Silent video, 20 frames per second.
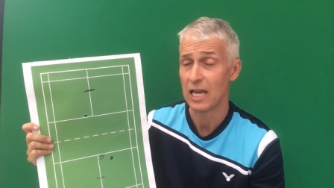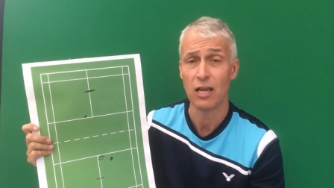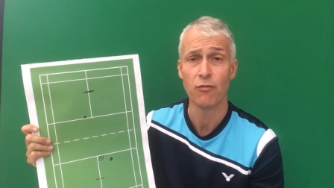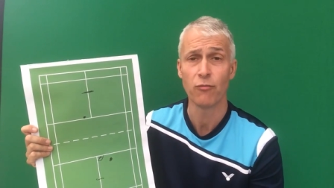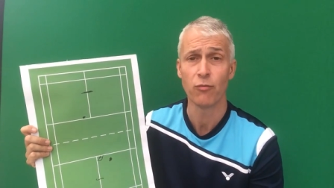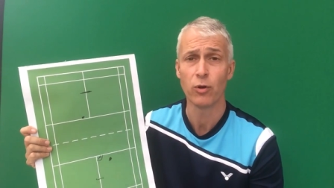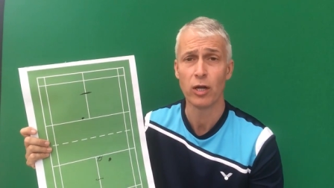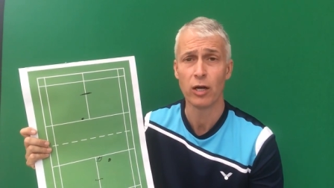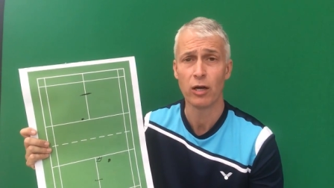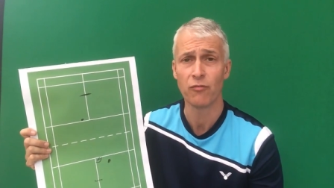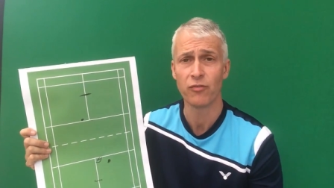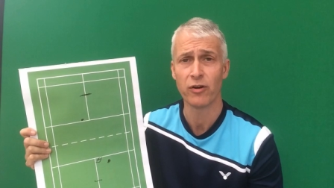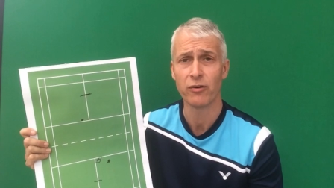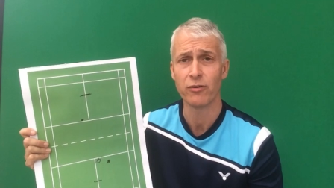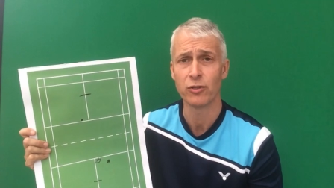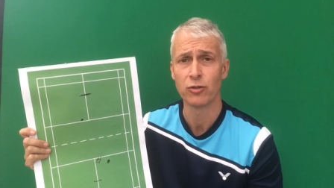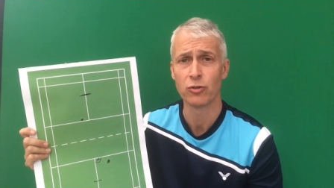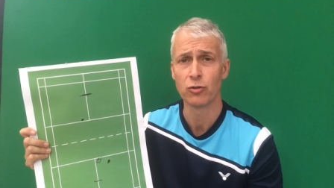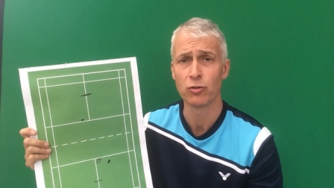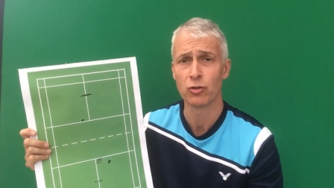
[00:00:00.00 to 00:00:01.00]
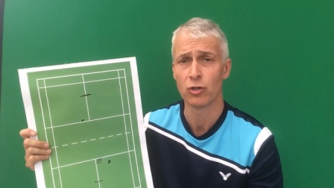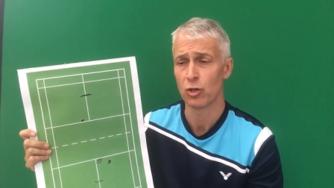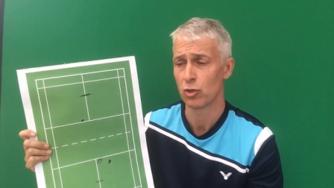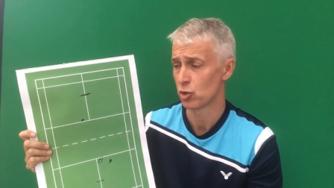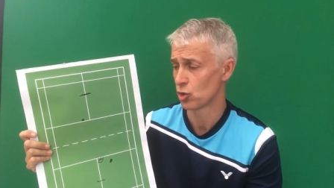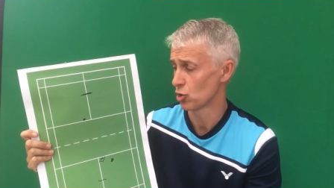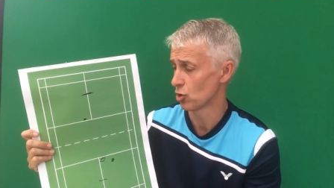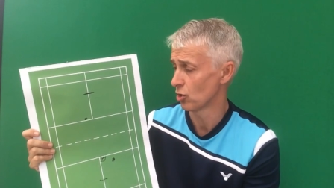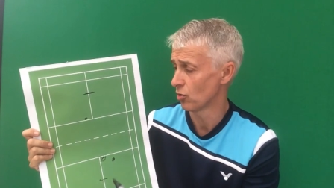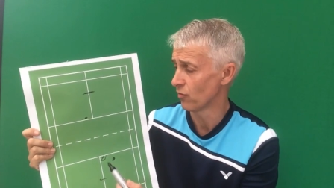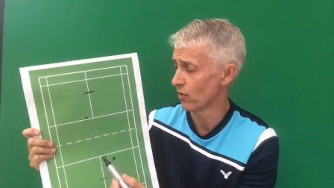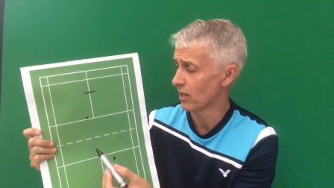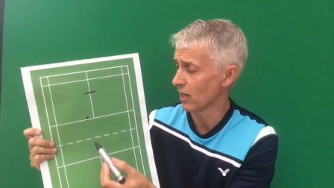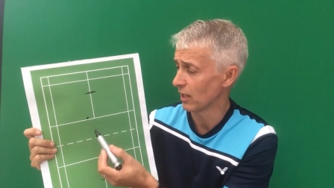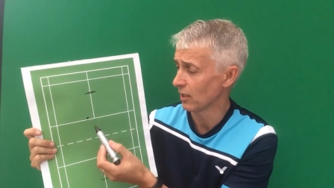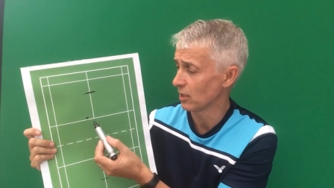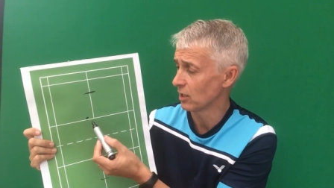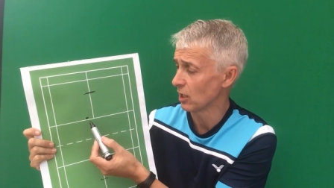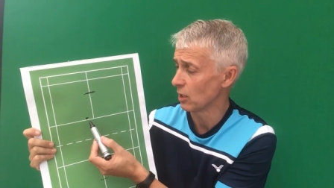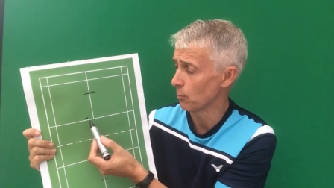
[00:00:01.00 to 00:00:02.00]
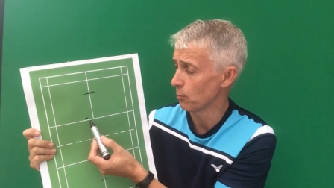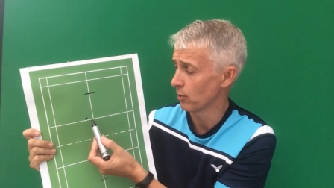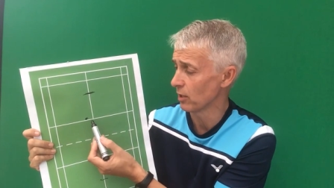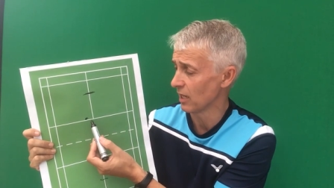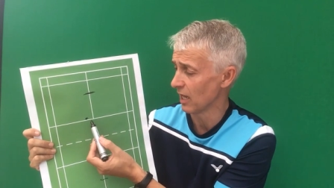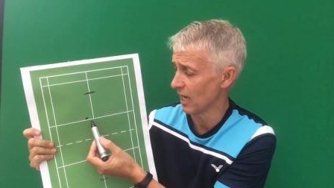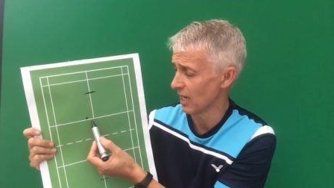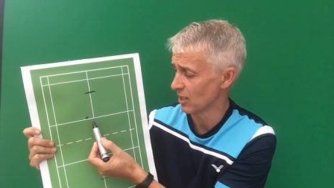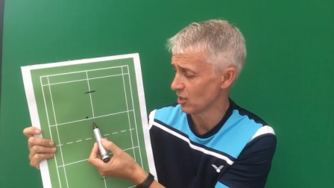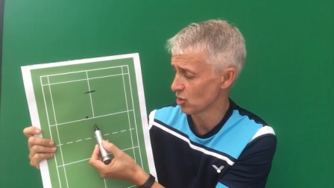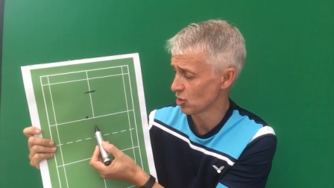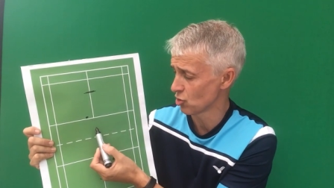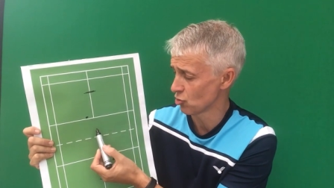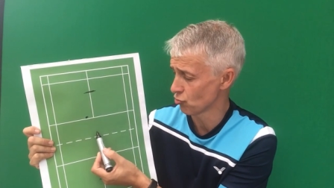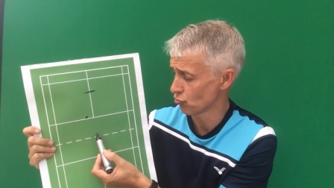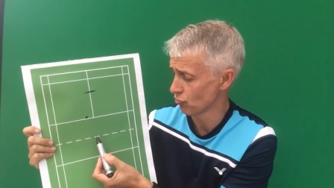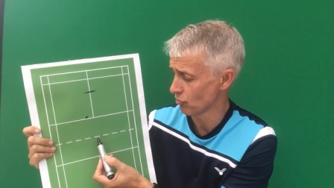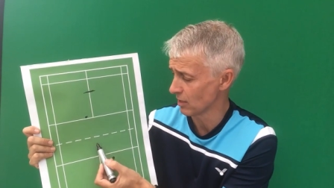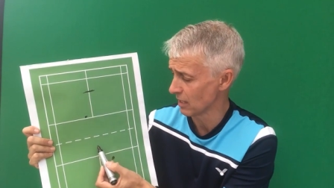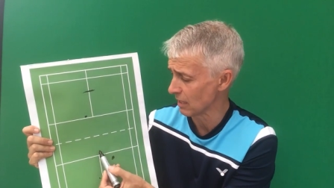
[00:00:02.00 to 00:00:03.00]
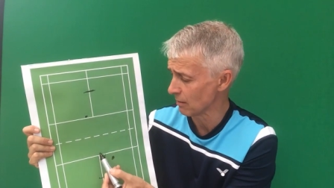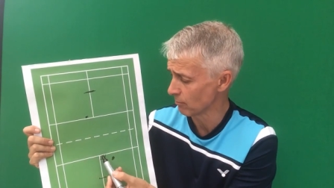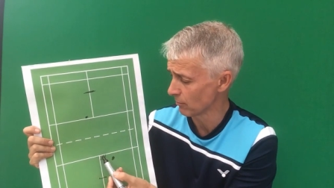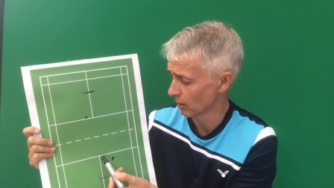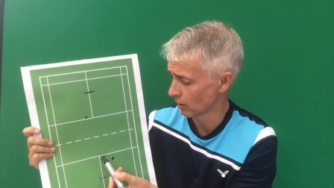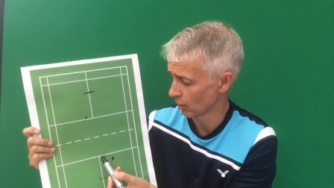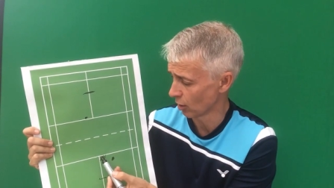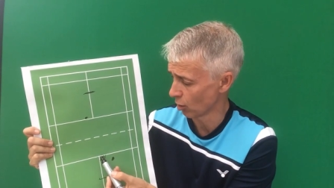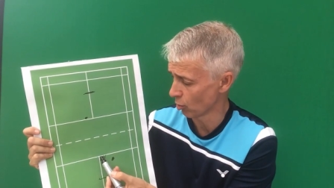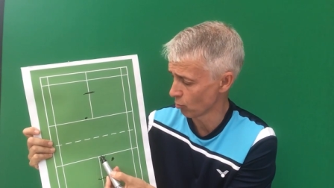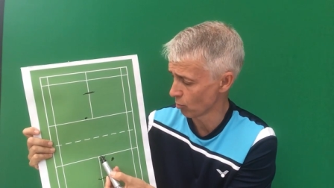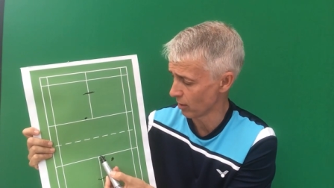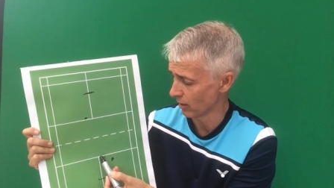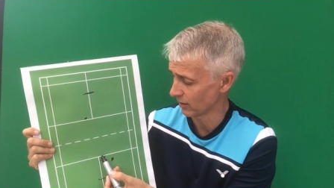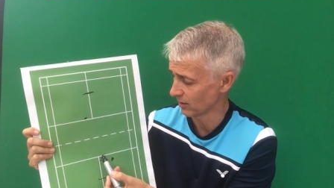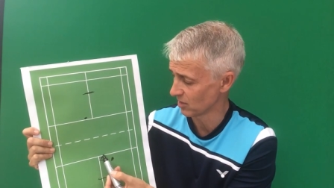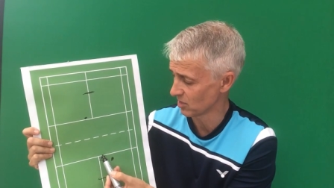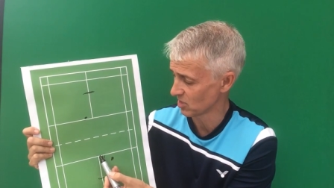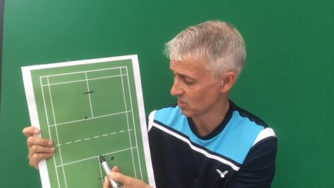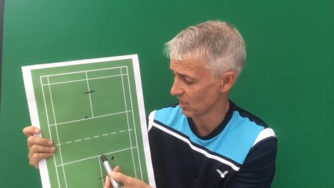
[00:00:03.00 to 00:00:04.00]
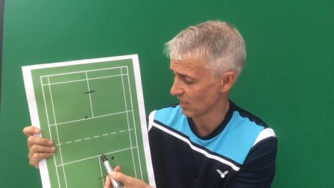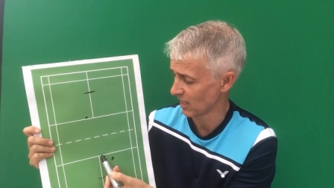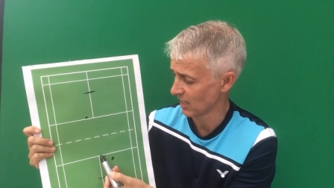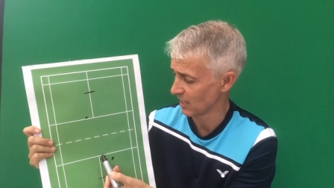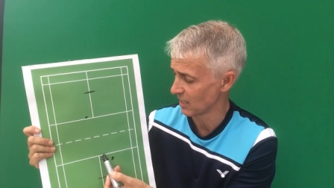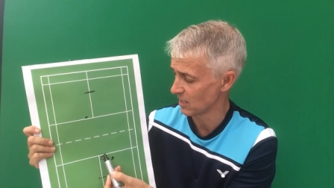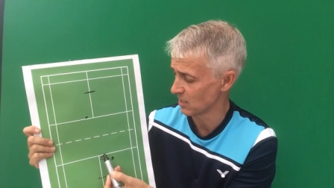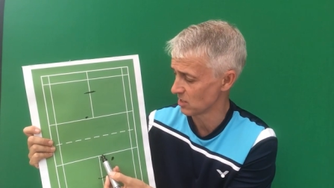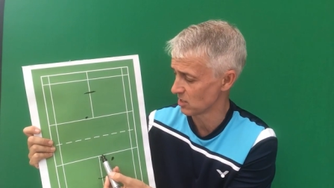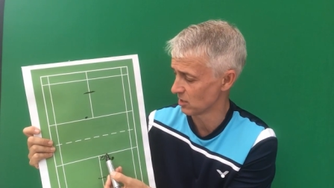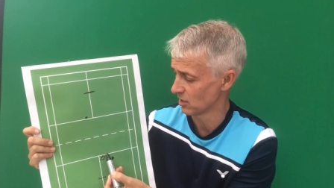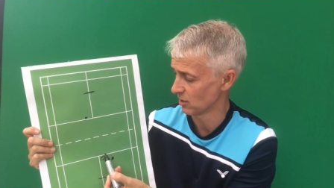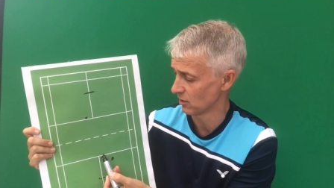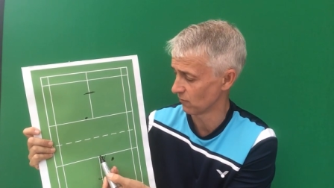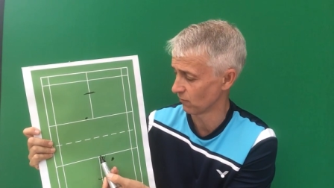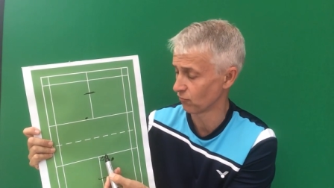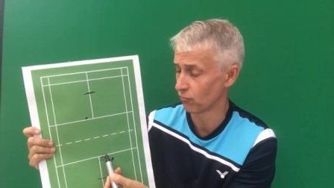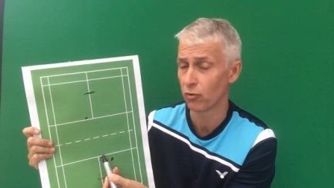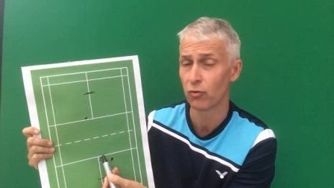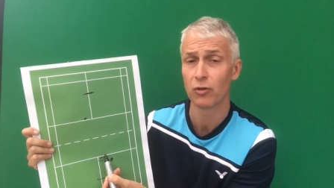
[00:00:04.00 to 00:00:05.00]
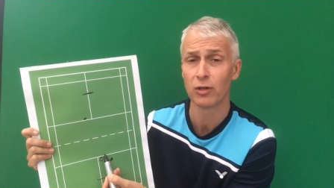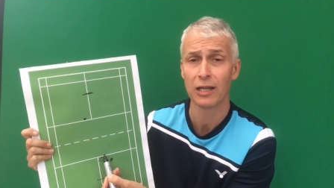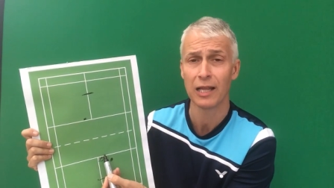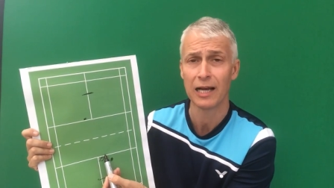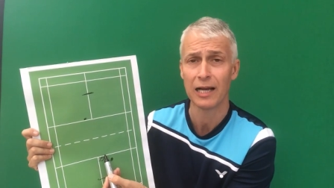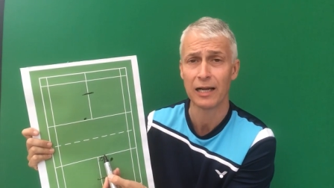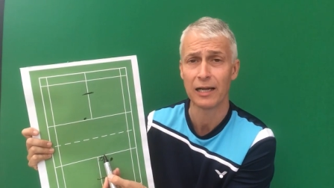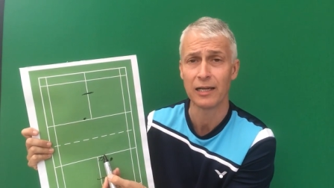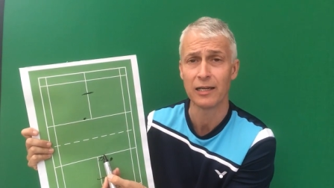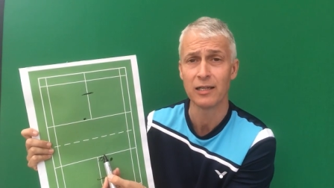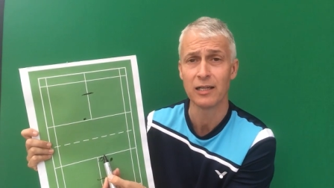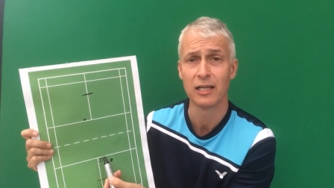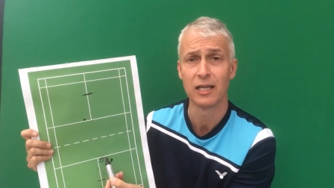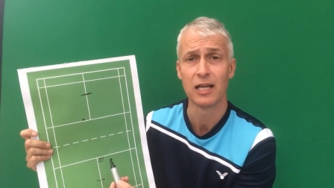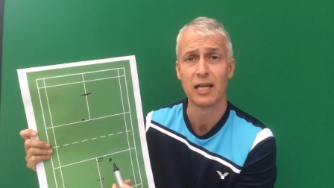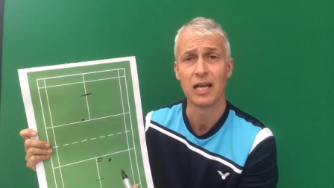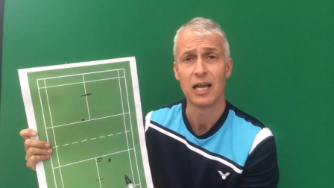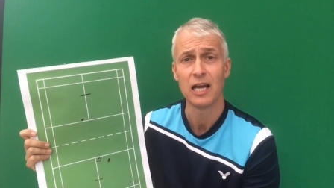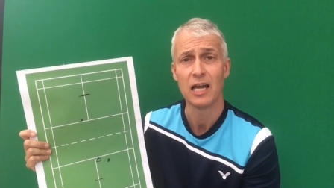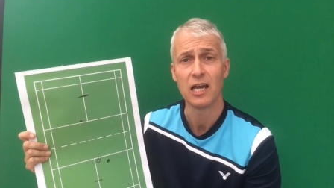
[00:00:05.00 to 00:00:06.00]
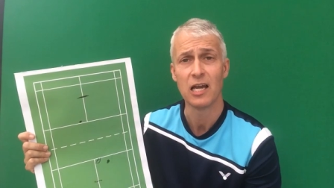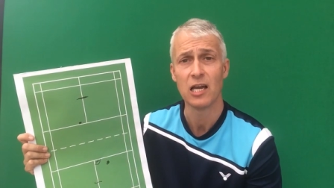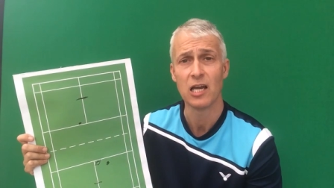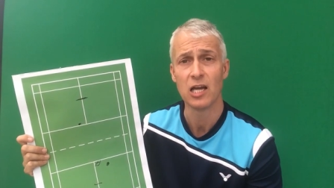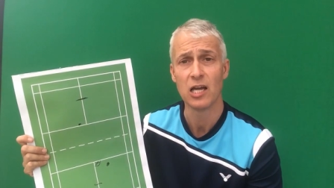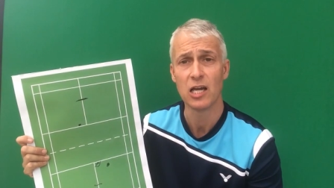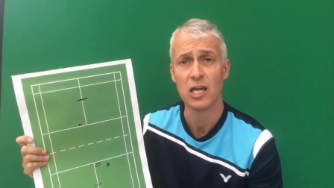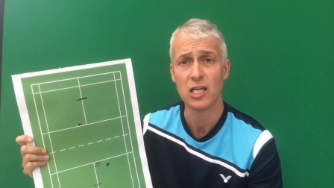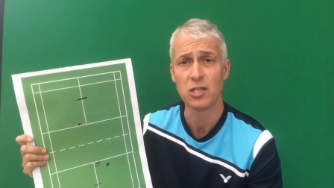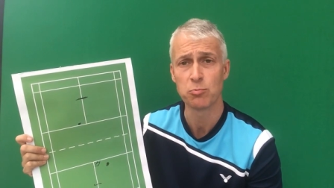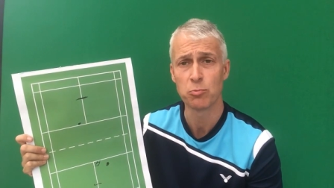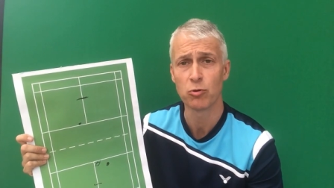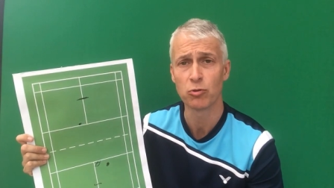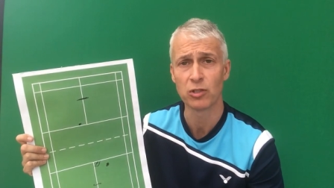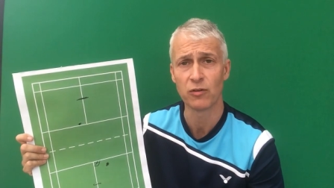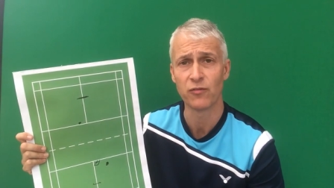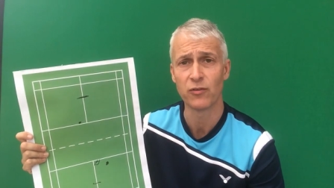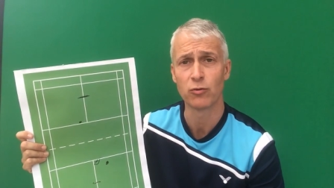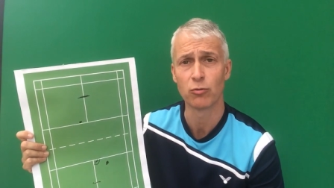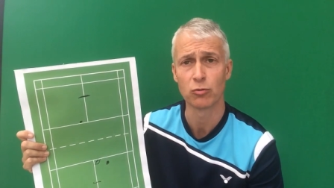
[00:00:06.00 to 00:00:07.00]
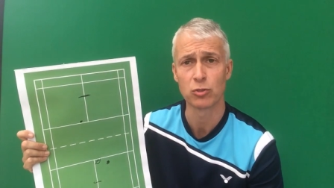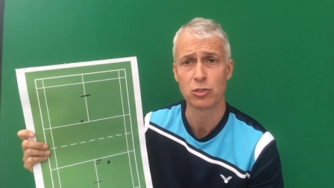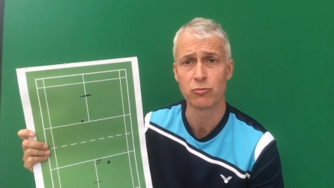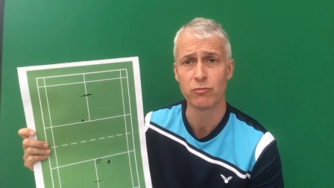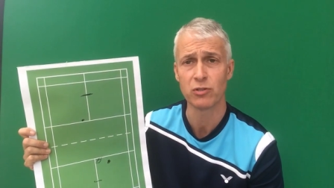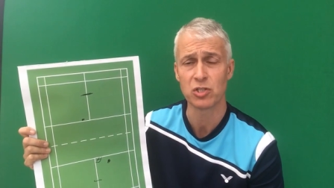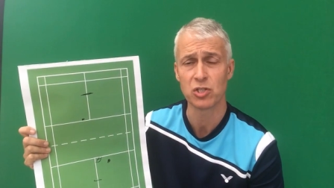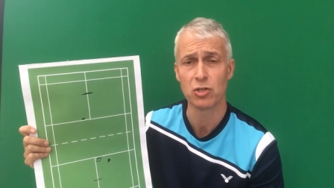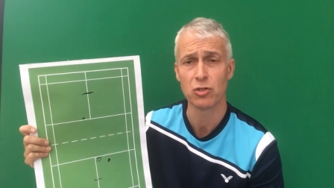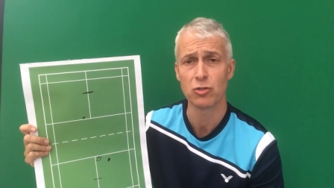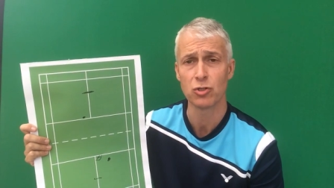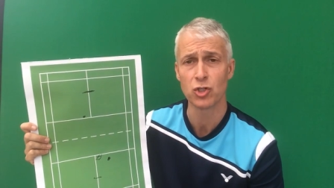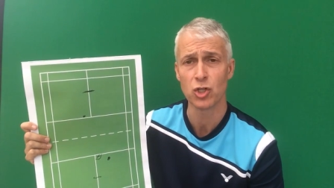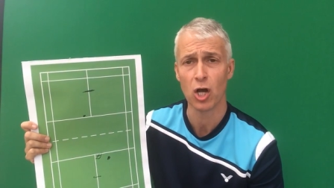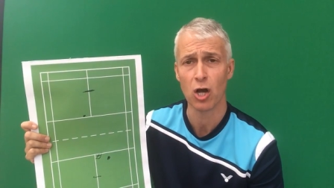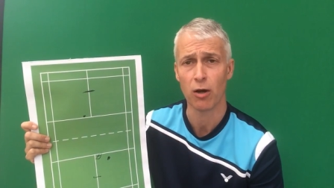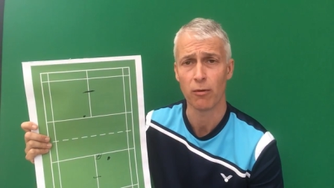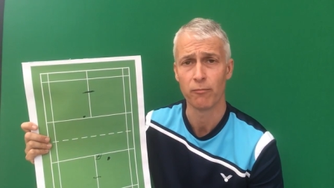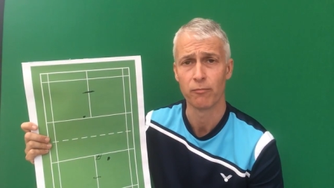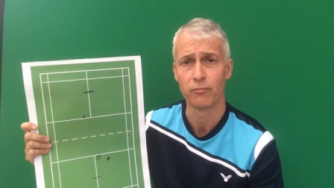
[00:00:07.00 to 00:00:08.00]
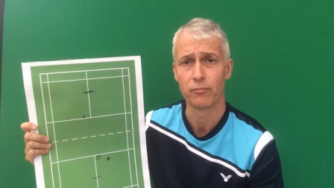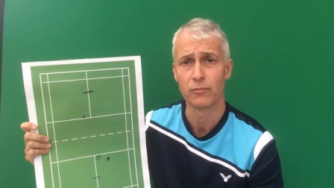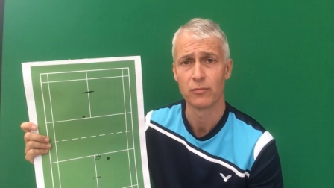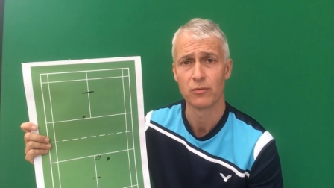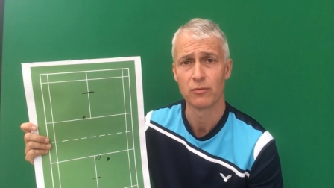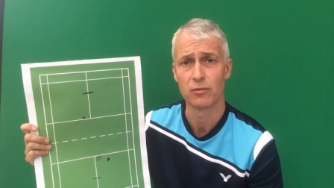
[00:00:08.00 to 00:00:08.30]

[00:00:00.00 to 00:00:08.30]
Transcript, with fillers: If we are very good at serving and keeping it extremely low and tight to this front line, it's more difficult to return the shot.